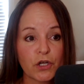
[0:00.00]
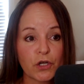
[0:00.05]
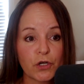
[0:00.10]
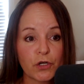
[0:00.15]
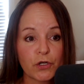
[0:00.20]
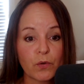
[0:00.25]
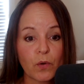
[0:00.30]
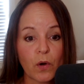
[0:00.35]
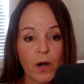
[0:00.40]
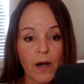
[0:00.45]

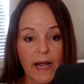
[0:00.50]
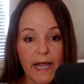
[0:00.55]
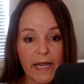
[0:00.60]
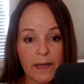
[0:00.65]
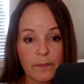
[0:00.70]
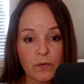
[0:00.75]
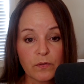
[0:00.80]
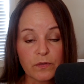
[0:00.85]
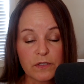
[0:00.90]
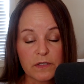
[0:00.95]
who are
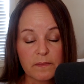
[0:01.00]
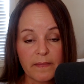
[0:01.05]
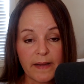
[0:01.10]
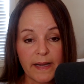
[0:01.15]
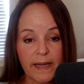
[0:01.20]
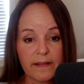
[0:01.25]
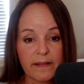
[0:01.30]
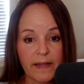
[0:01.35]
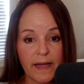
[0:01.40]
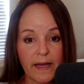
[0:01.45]
able to
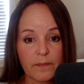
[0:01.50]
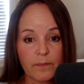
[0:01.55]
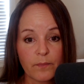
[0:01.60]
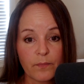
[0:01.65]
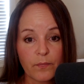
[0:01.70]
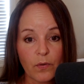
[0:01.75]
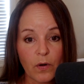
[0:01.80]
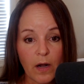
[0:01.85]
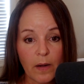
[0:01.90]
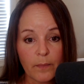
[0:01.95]
make that
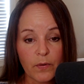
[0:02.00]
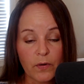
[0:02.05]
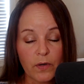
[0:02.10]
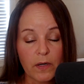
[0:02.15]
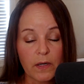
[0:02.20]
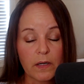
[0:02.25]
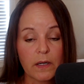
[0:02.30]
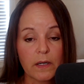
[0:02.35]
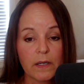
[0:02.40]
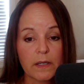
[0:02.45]

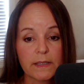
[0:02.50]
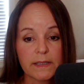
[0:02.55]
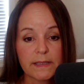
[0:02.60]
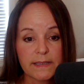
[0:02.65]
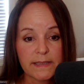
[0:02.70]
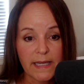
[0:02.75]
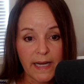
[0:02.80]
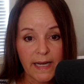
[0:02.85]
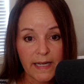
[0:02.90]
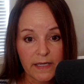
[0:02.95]
proper
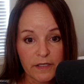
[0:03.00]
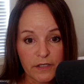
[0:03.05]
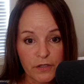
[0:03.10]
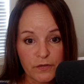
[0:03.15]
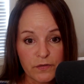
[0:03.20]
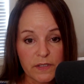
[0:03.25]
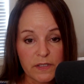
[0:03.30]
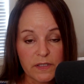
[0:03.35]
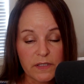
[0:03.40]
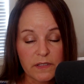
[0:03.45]

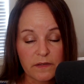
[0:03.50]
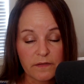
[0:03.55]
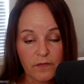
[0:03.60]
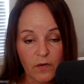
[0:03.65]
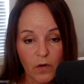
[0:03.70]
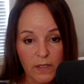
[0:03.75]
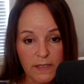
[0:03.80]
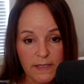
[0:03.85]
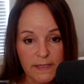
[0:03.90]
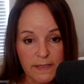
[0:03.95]
diagnosis of
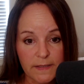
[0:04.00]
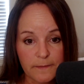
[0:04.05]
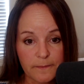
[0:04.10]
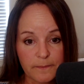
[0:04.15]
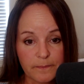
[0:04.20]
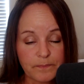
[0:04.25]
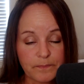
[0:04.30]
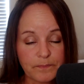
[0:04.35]
autism.